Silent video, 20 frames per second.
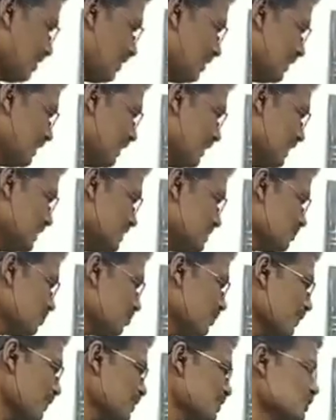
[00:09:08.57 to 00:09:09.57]
It is
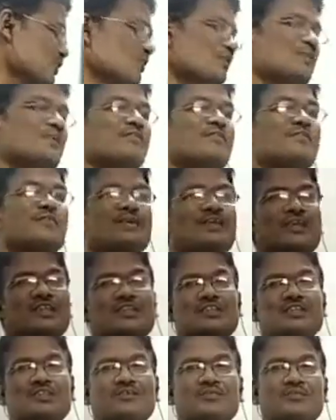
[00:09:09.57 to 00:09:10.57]

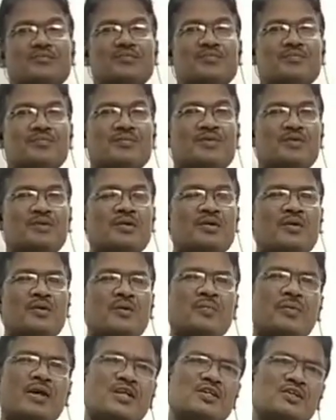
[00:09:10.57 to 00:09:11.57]
personification.
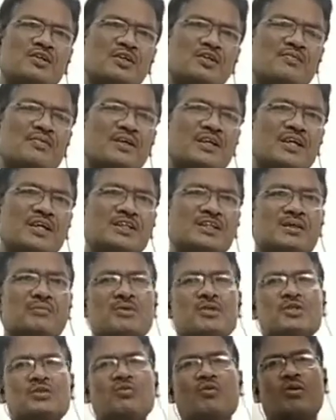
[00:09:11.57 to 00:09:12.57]
Personification
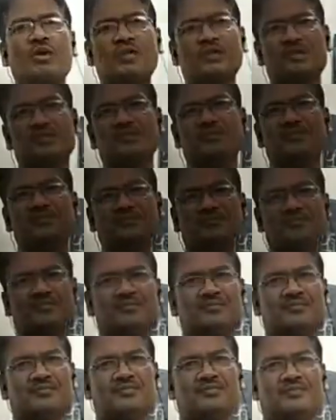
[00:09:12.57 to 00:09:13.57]
means what?
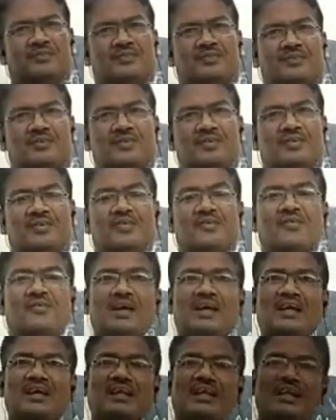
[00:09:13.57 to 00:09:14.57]

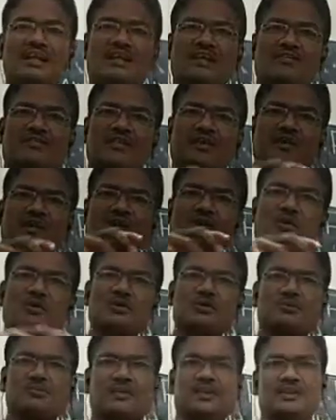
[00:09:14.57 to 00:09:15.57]
When in a figure of
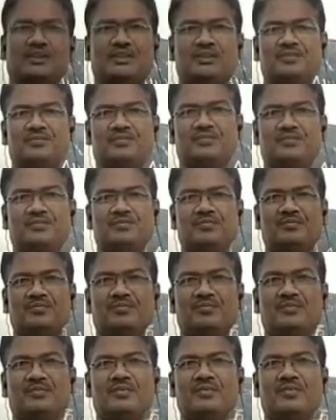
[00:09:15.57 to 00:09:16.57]
speech,
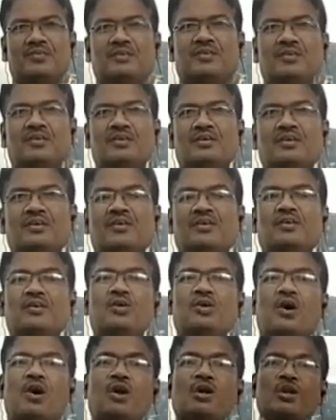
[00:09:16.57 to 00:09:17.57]

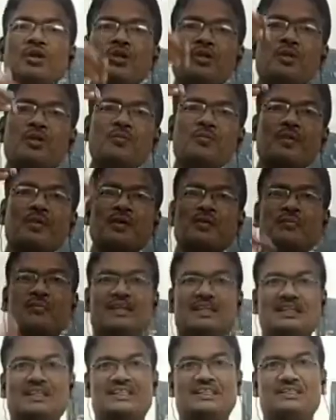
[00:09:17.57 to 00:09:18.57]
non-human
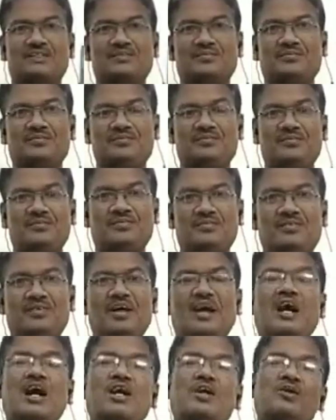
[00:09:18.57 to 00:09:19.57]
beings
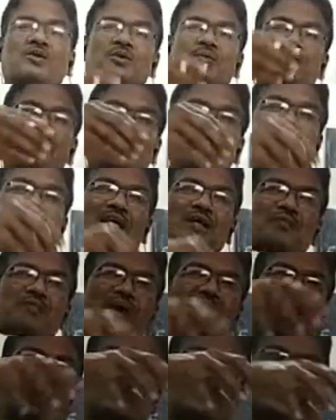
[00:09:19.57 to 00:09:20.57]
are to be
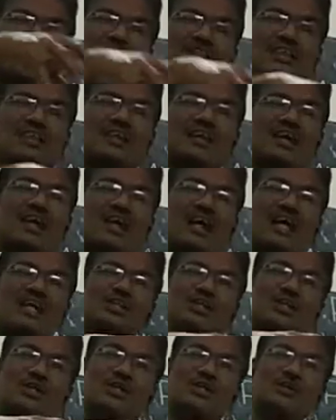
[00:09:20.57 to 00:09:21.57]
imagined as
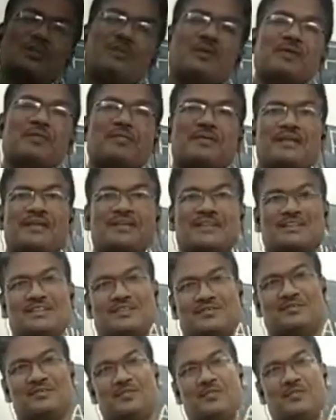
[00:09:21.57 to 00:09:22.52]
a human beings.